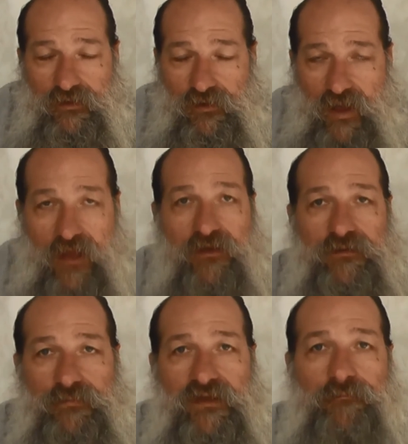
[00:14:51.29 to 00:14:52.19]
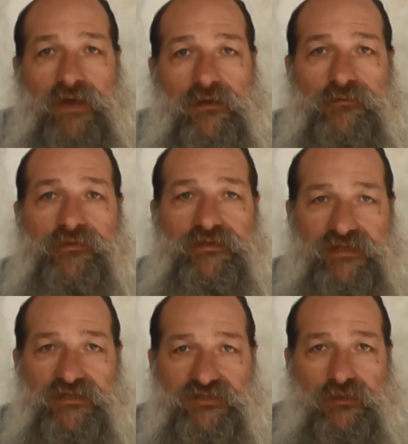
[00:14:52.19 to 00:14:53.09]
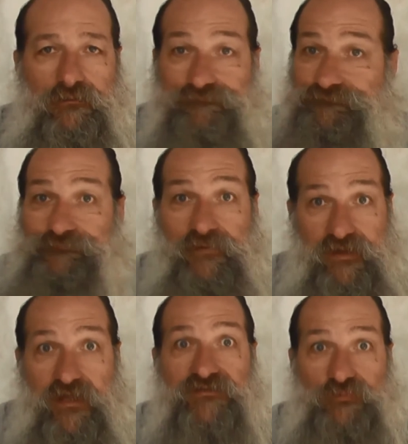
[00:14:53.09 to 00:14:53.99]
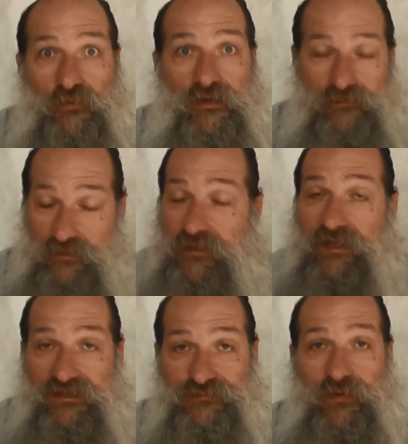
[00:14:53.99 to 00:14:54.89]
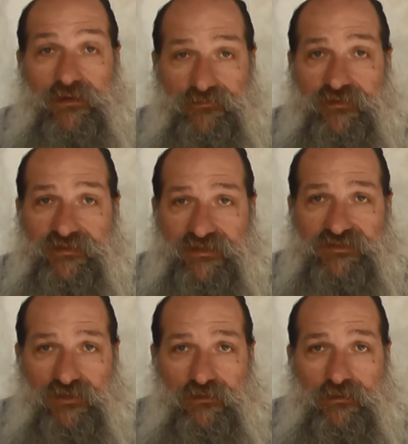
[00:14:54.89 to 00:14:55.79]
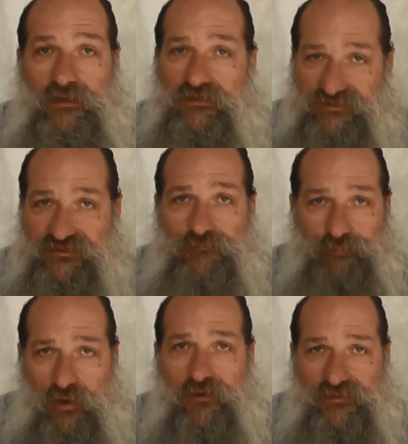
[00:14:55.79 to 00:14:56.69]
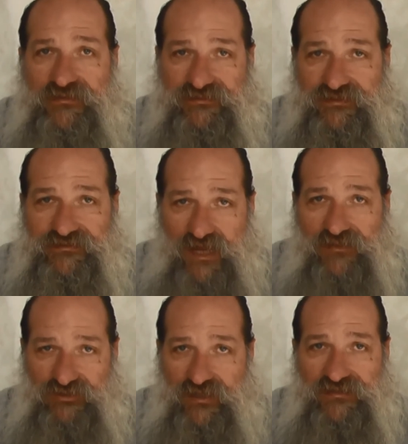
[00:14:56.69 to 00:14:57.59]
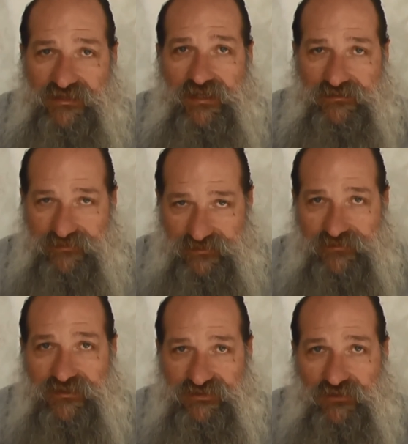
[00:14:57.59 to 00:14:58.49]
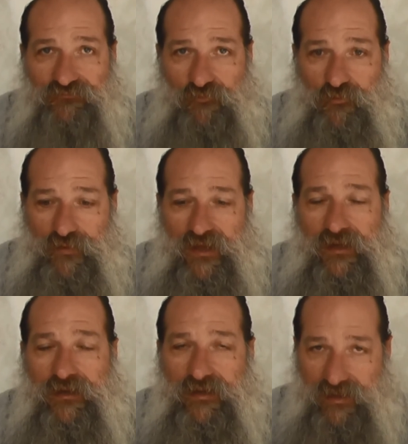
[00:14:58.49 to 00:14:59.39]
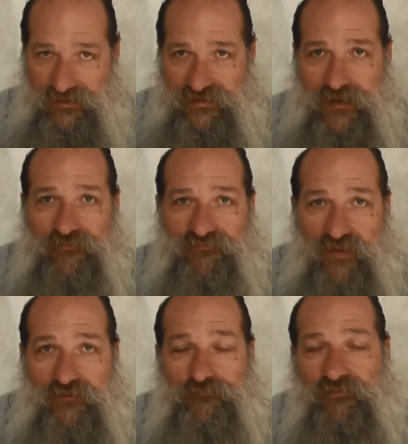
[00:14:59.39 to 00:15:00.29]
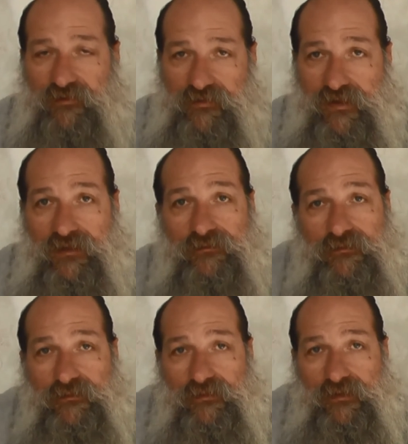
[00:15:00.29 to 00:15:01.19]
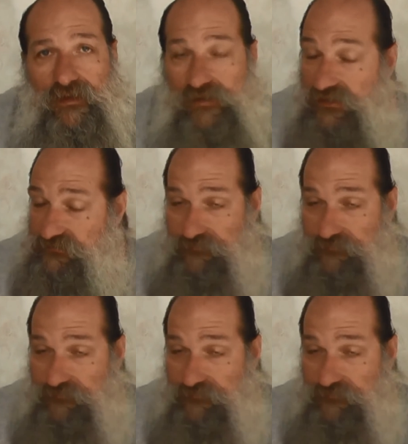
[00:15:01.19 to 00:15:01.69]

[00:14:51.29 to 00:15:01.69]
how could it be better than digital? Guess what? It's better than digital. Some part of this does not translate to the digital format, and damned if I can figure it out. And that